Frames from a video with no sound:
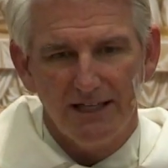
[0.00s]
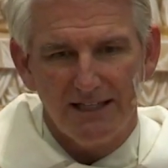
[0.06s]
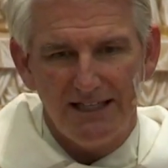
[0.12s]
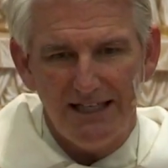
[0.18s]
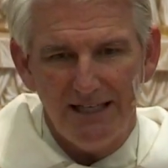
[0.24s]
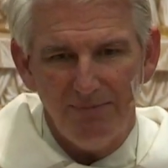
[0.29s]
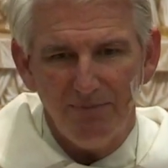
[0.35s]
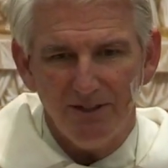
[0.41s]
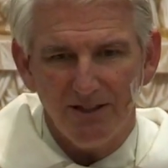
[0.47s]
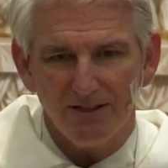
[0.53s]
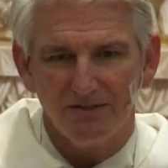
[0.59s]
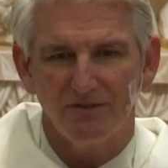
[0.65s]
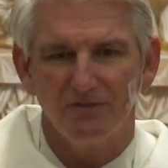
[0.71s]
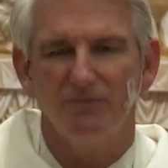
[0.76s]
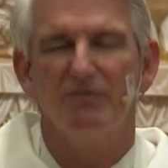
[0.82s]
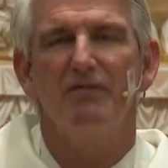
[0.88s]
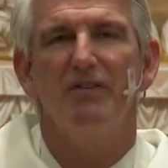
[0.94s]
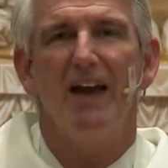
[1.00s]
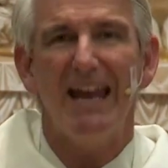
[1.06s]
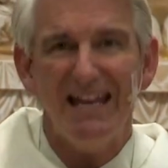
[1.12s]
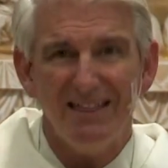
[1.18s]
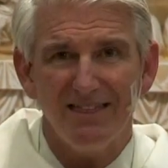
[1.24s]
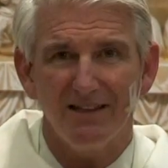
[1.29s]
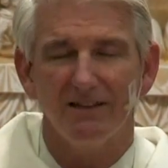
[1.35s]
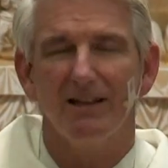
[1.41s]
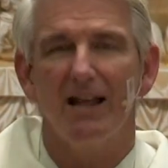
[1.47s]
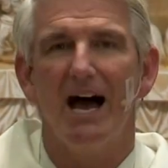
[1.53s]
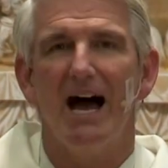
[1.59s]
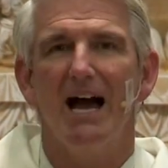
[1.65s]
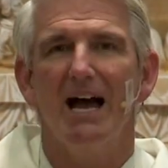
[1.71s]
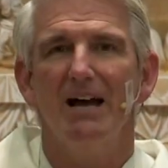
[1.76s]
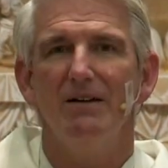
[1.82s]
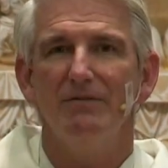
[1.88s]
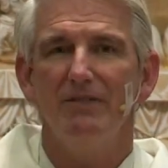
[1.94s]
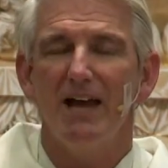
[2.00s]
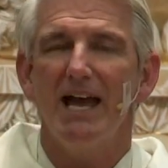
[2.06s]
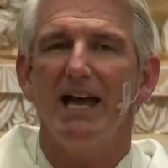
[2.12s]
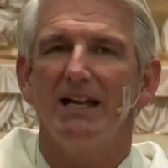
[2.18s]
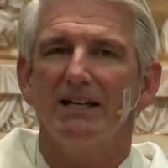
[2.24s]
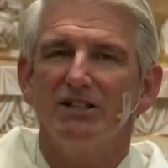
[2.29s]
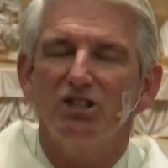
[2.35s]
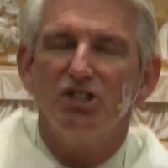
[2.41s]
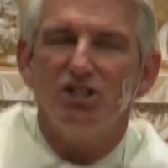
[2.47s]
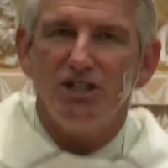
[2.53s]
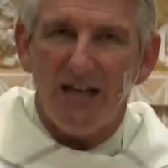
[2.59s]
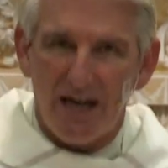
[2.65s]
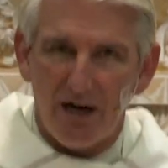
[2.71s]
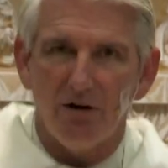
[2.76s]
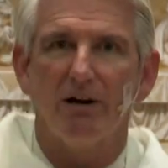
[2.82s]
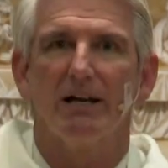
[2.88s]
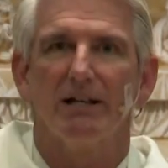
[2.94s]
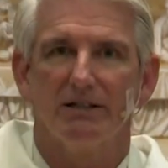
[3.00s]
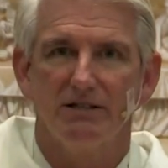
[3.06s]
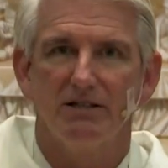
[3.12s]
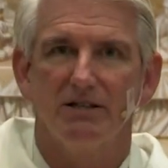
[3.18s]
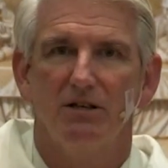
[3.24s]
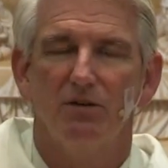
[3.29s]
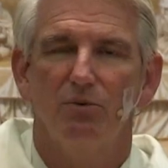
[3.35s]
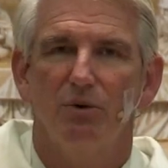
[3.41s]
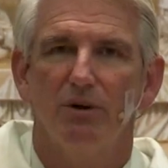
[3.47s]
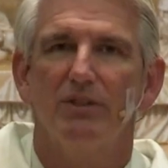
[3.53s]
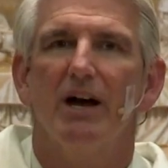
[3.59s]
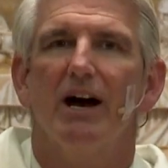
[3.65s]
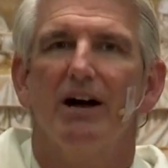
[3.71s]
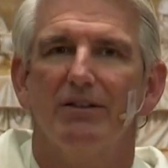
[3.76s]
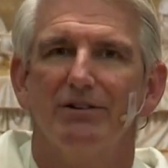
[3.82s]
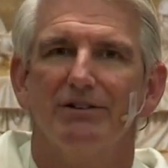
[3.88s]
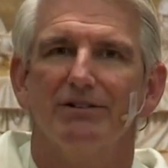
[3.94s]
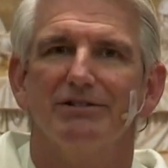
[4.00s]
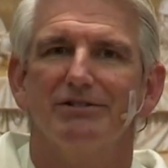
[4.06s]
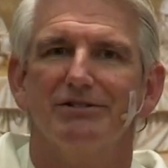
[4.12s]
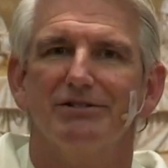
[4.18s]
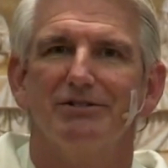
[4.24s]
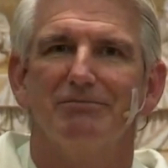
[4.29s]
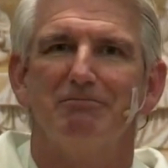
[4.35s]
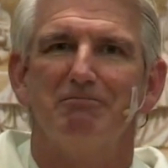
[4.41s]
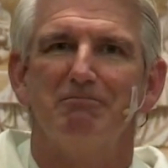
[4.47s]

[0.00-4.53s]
keep this faith alive and share it with others.